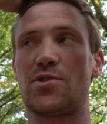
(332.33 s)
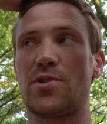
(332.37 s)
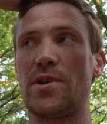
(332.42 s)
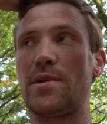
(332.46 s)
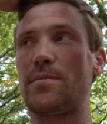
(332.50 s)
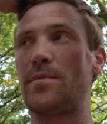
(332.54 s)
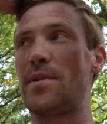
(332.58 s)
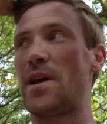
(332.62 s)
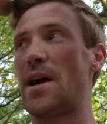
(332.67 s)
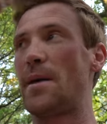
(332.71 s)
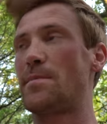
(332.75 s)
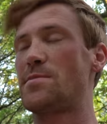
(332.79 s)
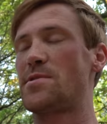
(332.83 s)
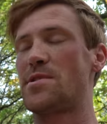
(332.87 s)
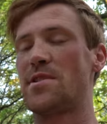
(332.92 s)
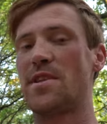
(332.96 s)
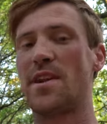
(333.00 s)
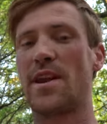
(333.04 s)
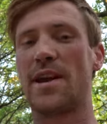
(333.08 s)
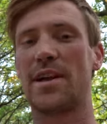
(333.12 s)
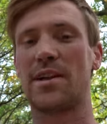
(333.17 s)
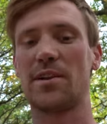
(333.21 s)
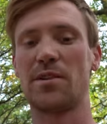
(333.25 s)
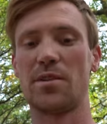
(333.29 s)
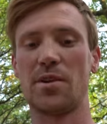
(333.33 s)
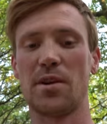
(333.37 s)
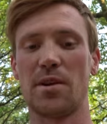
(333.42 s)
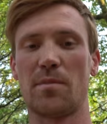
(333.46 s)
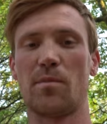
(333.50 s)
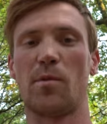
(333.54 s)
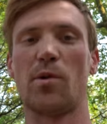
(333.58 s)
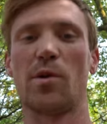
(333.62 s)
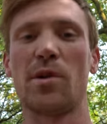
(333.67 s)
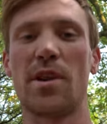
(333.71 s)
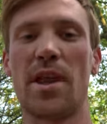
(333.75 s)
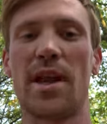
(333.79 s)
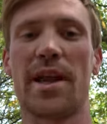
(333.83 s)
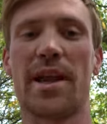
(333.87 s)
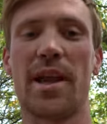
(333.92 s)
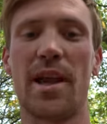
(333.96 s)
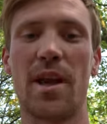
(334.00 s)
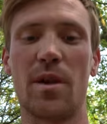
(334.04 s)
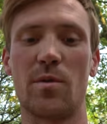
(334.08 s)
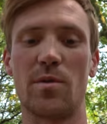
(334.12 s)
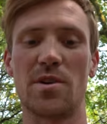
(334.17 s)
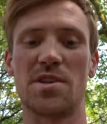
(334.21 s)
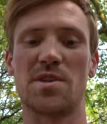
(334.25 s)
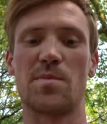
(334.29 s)
trimmed up so that I can look more like
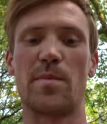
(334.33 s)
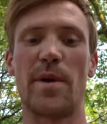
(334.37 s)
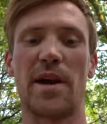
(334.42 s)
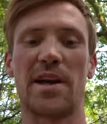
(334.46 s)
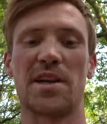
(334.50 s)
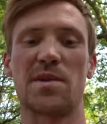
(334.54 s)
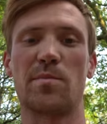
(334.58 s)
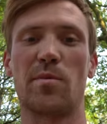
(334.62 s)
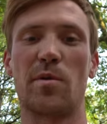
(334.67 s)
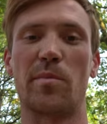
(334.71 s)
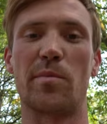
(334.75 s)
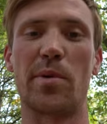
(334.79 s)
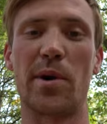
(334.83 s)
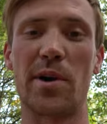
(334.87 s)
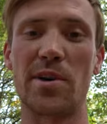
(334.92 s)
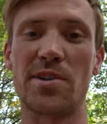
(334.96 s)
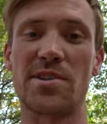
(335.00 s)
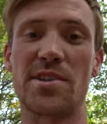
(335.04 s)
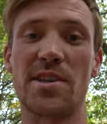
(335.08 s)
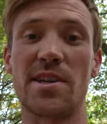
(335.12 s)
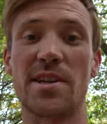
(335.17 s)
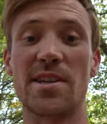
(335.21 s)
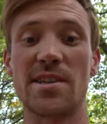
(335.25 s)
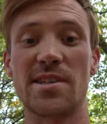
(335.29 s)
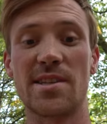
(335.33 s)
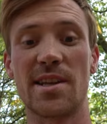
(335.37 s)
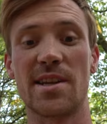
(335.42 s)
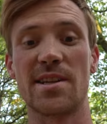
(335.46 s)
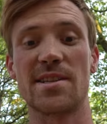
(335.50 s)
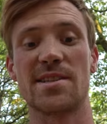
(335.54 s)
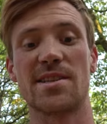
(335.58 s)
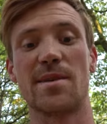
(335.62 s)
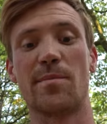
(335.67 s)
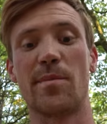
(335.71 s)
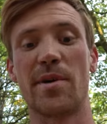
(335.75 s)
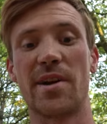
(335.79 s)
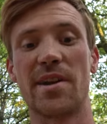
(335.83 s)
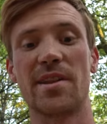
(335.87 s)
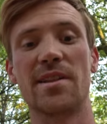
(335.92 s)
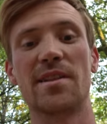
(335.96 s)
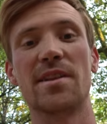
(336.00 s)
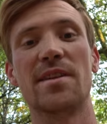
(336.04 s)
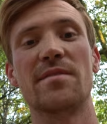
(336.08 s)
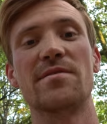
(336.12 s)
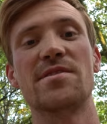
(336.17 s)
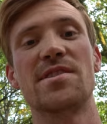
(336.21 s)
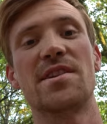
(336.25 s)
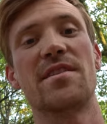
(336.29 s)
a respectable person instead of somebody that
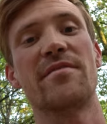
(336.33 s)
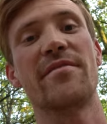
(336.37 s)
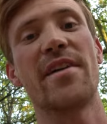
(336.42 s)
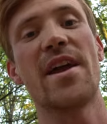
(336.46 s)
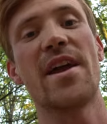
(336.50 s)
lives in a